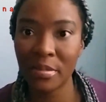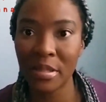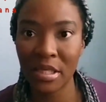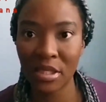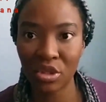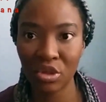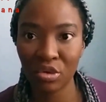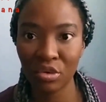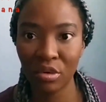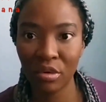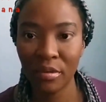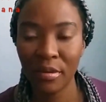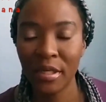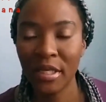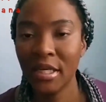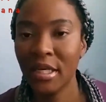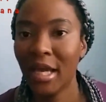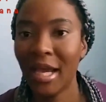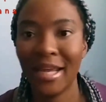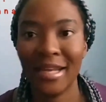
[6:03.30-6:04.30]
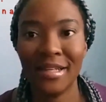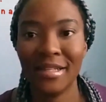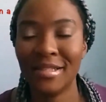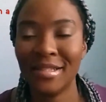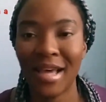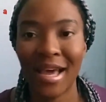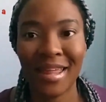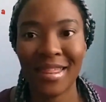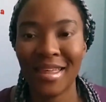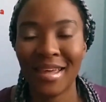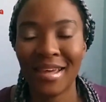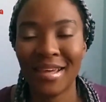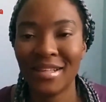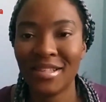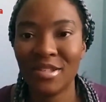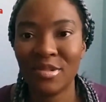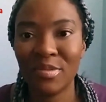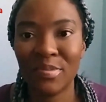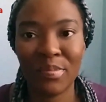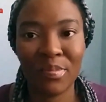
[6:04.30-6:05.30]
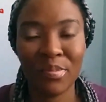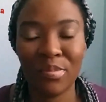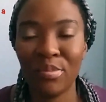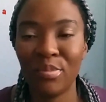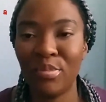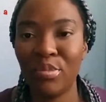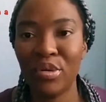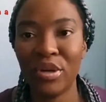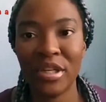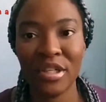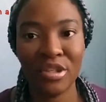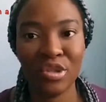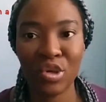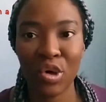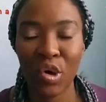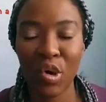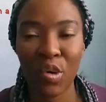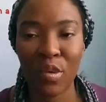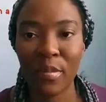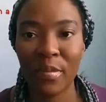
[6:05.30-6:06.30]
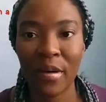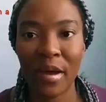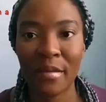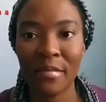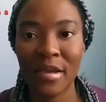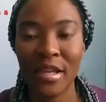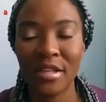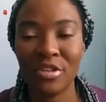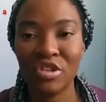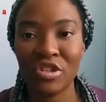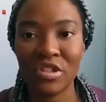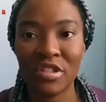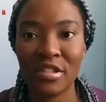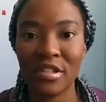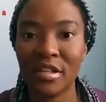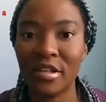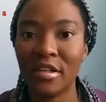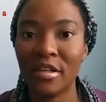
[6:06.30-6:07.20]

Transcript: BU, and it's, I think it's pretty dope. I mean, just